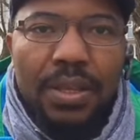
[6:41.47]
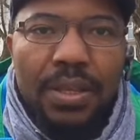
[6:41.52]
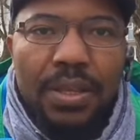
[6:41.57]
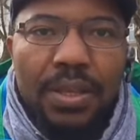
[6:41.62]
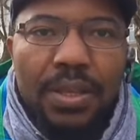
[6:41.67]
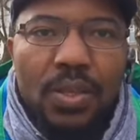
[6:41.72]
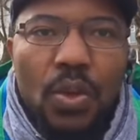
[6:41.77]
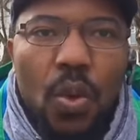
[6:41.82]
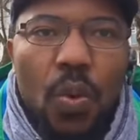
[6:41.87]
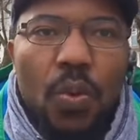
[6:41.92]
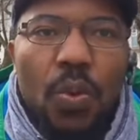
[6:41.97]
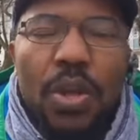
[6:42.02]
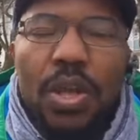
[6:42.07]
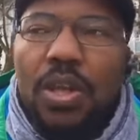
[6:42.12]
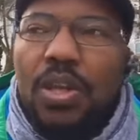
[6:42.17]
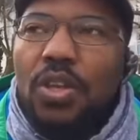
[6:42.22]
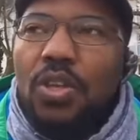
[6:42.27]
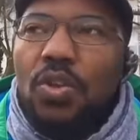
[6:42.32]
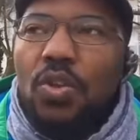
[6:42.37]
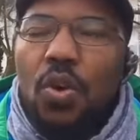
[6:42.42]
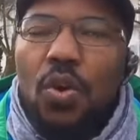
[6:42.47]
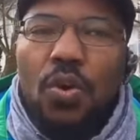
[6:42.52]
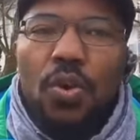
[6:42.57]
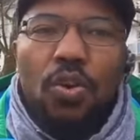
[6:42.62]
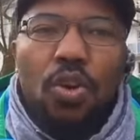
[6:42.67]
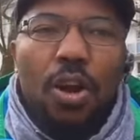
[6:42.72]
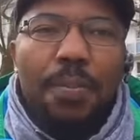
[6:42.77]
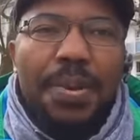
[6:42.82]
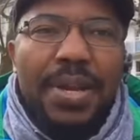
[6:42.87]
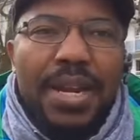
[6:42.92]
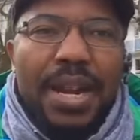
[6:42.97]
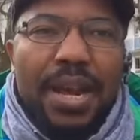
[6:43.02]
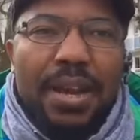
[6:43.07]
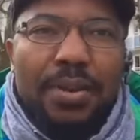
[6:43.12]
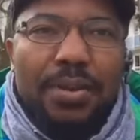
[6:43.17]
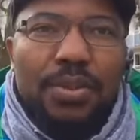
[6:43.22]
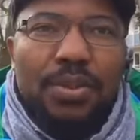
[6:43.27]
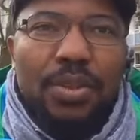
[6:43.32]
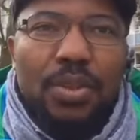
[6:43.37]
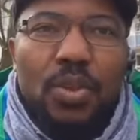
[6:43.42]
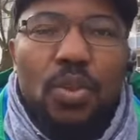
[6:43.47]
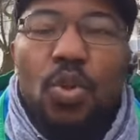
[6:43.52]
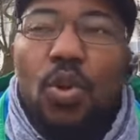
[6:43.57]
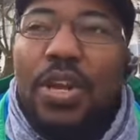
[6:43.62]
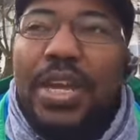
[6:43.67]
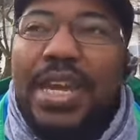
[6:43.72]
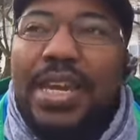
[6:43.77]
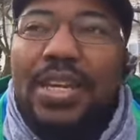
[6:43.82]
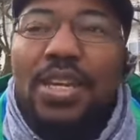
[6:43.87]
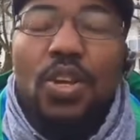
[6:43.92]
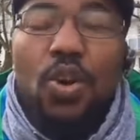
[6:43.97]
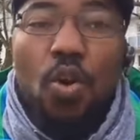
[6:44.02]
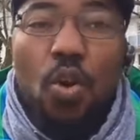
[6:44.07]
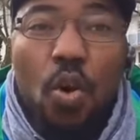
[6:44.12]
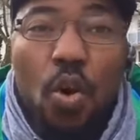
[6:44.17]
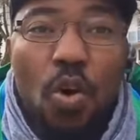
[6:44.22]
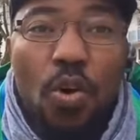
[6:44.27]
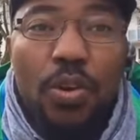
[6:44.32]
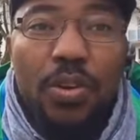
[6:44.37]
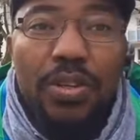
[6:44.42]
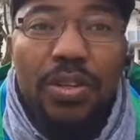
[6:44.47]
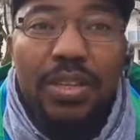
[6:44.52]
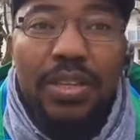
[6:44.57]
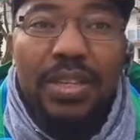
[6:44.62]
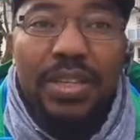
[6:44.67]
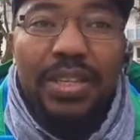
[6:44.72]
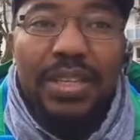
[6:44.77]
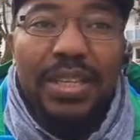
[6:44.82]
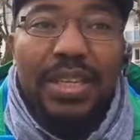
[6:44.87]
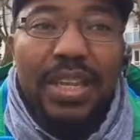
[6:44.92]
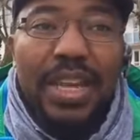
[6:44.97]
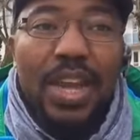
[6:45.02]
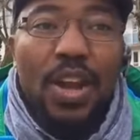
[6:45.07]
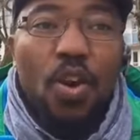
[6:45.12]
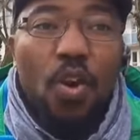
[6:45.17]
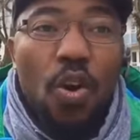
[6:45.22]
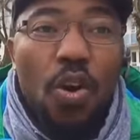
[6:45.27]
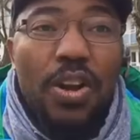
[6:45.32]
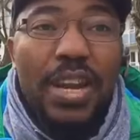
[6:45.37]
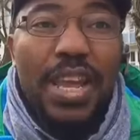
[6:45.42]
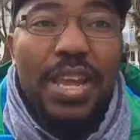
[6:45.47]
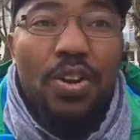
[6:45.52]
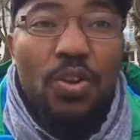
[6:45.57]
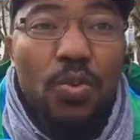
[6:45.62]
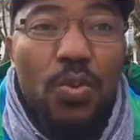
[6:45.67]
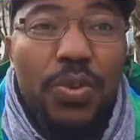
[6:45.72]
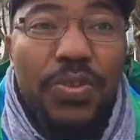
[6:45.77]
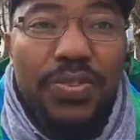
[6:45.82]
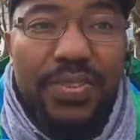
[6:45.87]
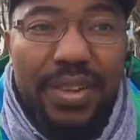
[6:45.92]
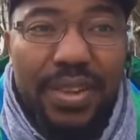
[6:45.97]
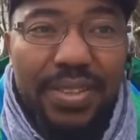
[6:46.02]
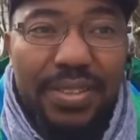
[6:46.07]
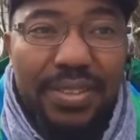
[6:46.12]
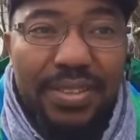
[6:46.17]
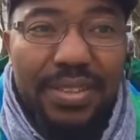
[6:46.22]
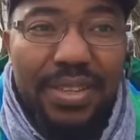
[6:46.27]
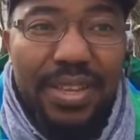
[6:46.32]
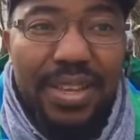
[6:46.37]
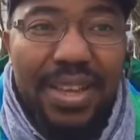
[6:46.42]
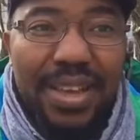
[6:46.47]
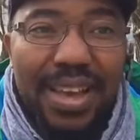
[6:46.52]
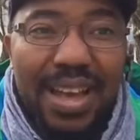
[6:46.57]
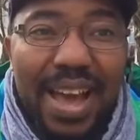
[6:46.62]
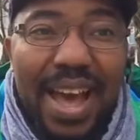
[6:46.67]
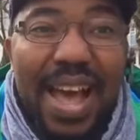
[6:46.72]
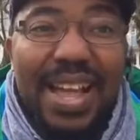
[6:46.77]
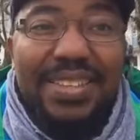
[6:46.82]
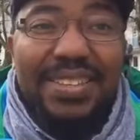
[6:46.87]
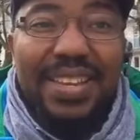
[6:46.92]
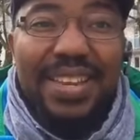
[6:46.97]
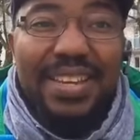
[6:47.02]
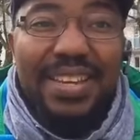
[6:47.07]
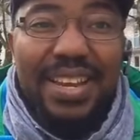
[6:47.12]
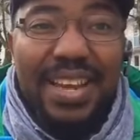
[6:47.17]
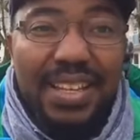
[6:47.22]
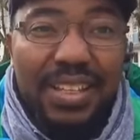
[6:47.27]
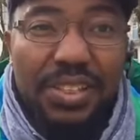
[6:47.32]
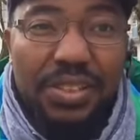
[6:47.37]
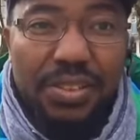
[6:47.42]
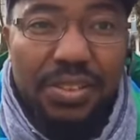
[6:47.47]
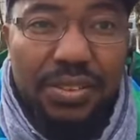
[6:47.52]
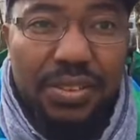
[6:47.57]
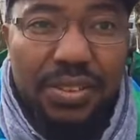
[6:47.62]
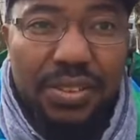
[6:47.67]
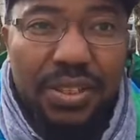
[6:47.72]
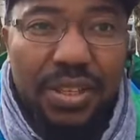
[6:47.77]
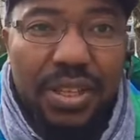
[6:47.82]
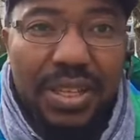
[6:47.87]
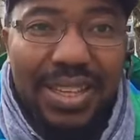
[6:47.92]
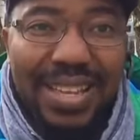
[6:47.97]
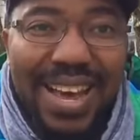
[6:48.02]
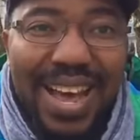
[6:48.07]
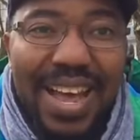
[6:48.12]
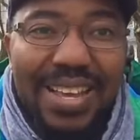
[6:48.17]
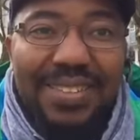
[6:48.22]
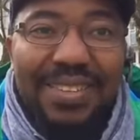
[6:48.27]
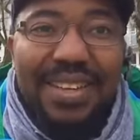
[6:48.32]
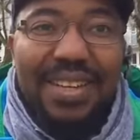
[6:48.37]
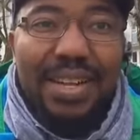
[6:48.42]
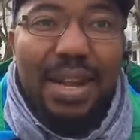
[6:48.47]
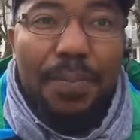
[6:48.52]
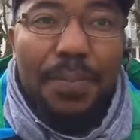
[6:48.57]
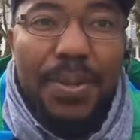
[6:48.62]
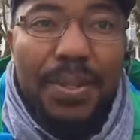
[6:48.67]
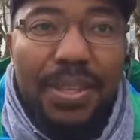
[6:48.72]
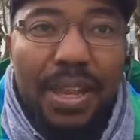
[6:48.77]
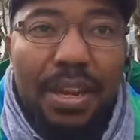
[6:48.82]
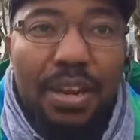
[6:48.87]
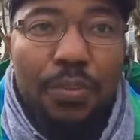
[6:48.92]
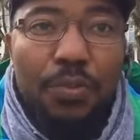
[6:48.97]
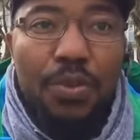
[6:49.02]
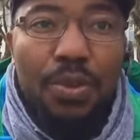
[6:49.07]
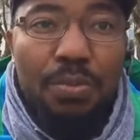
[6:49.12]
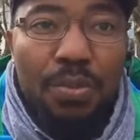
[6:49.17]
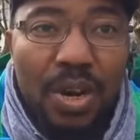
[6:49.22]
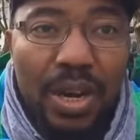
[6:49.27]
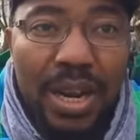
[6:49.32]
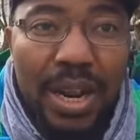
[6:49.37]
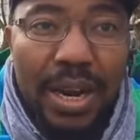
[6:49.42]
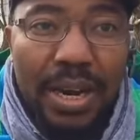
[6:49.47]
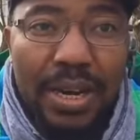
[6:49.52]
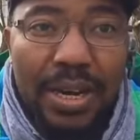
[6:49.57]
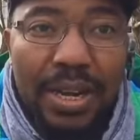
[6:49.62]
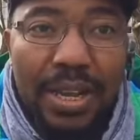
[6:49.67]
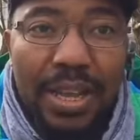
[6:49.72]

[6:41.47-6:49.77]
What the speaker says: So you coming out looking a whole Enugu state as a nation, as a capital of Igboland,